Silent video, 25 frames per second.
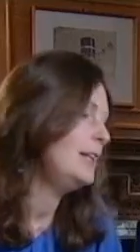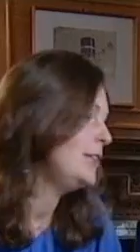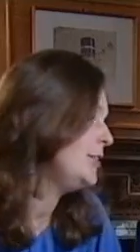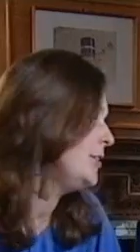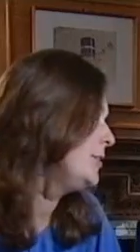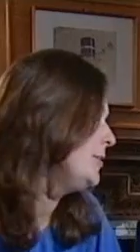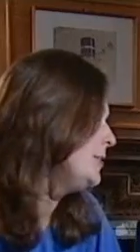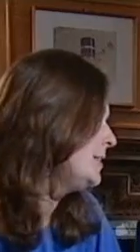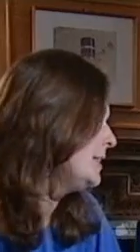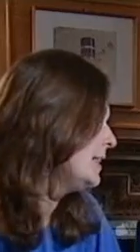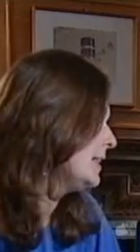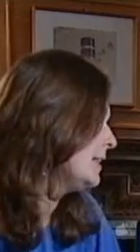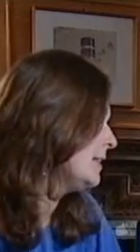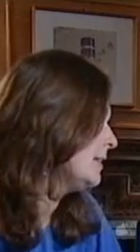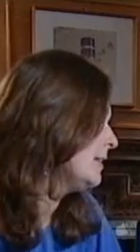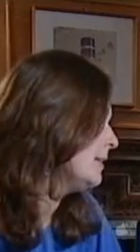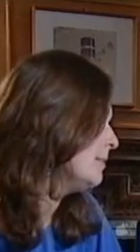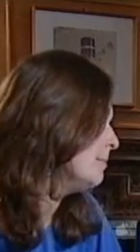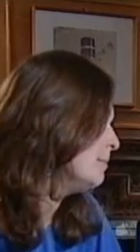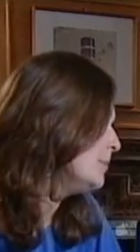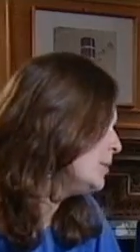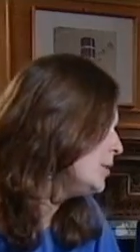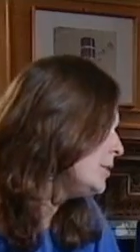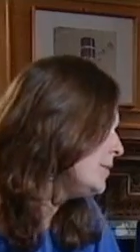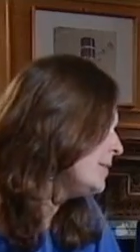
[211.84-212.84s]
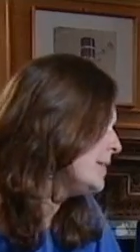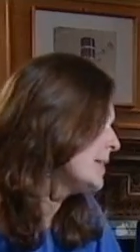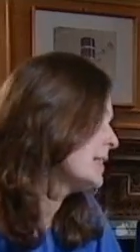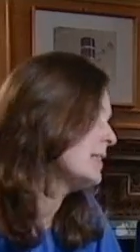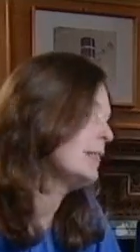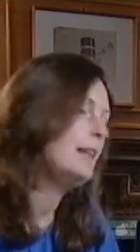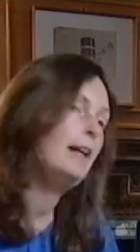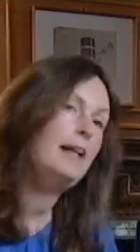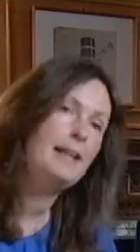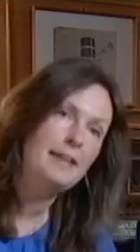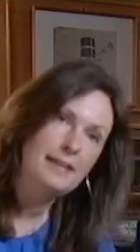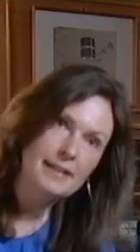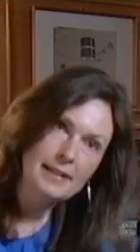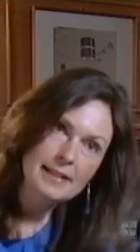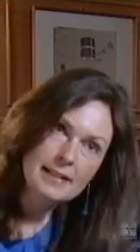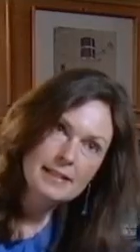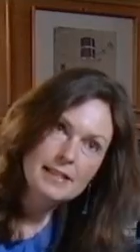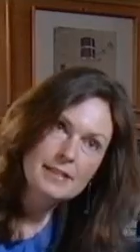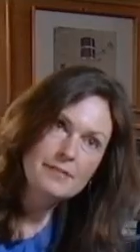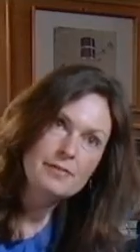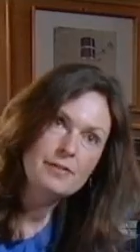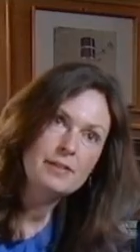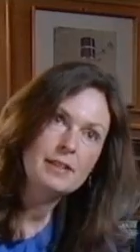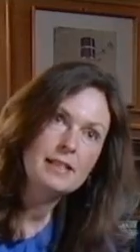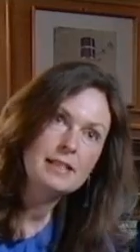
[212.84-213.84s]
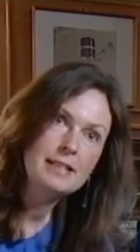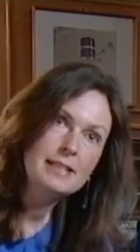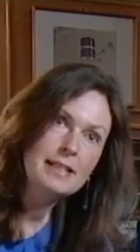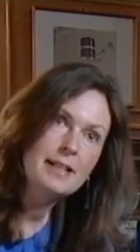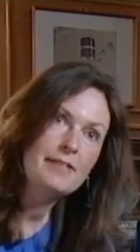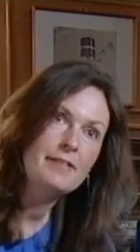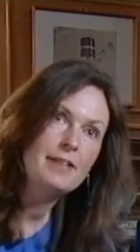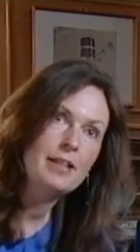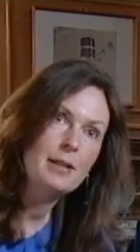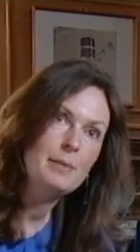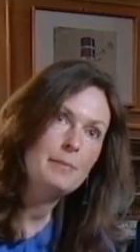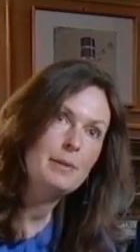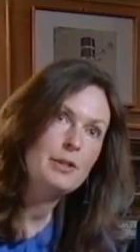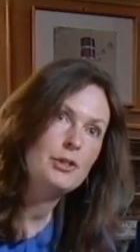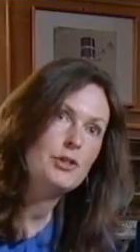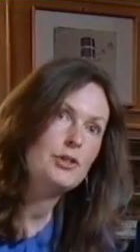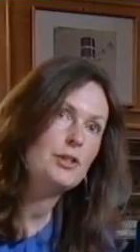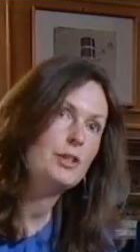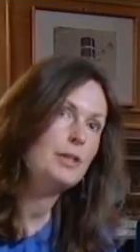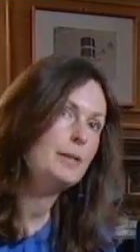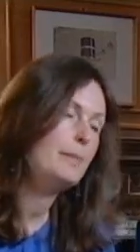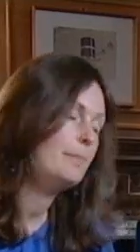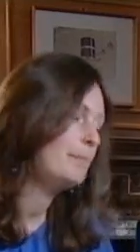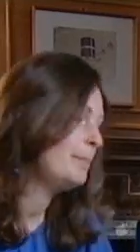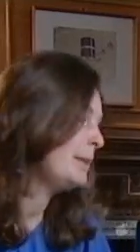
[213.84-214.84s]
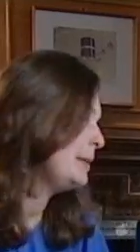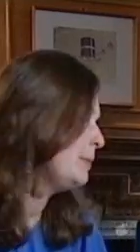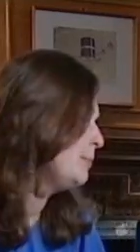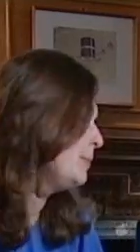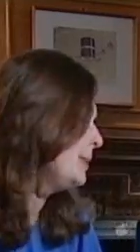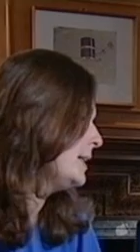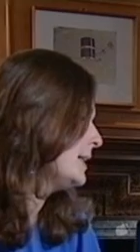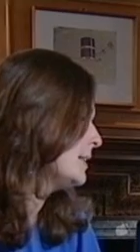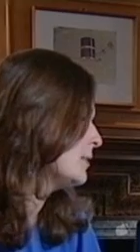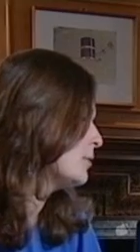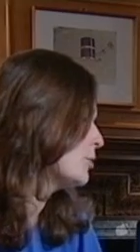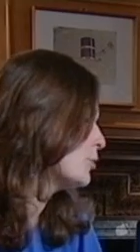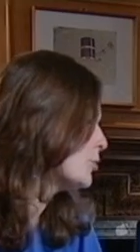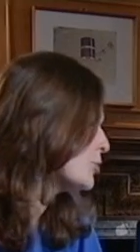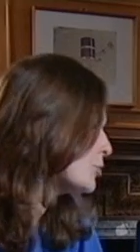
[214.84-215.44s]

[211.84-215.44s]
Using movies like this from the stereo mission mean we can